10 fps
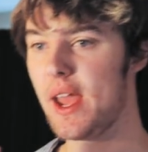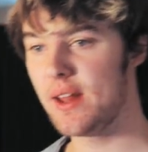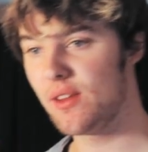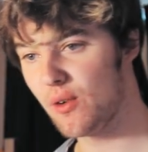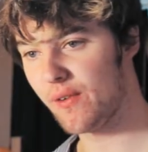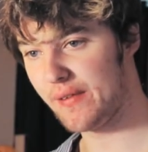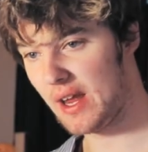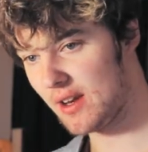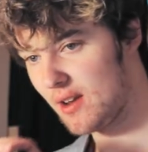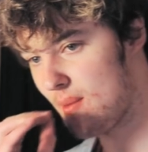in your
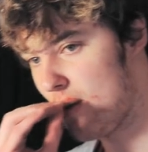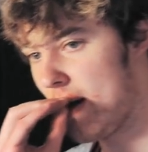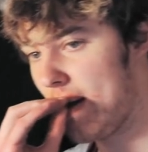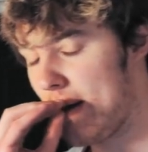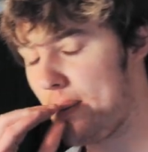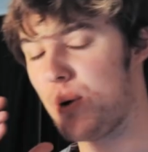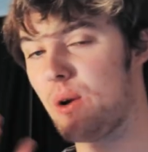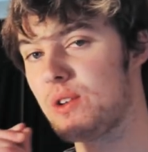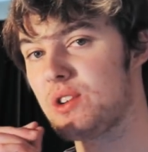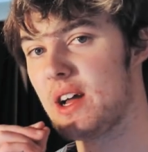fandom
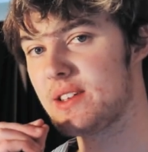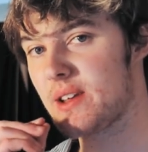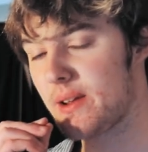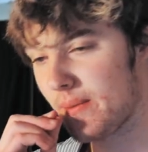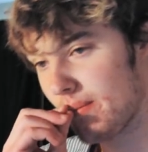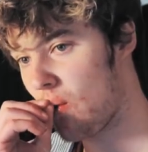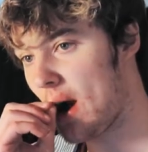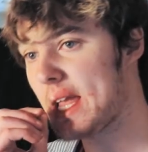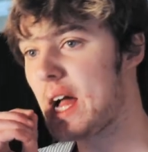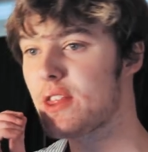apologizing?
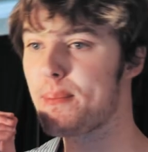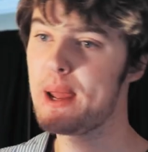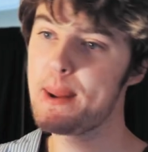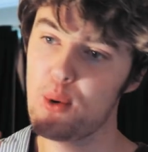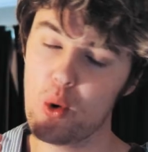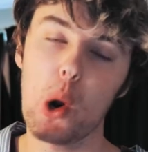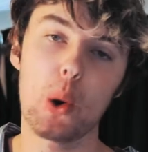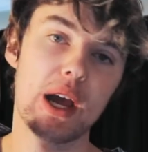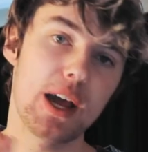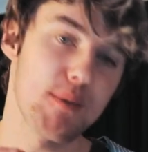Why can't the people who
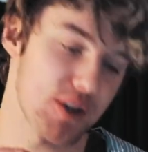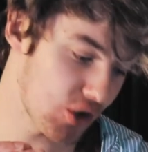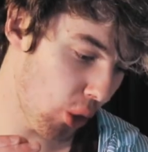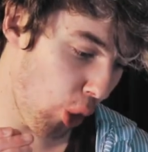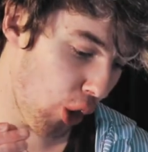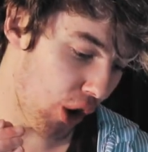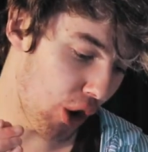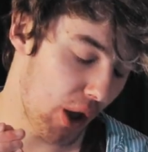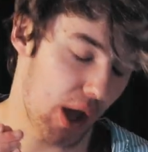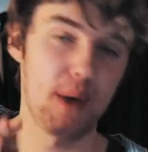are immature
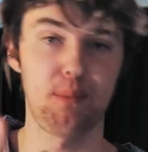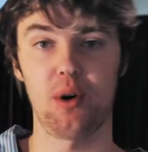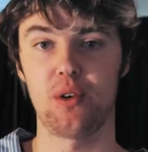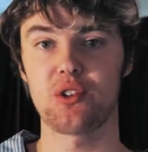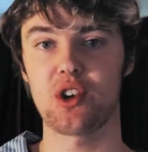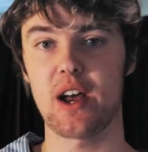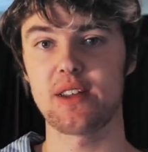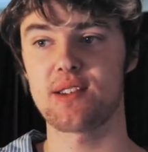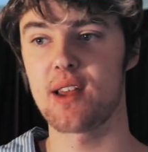apologize?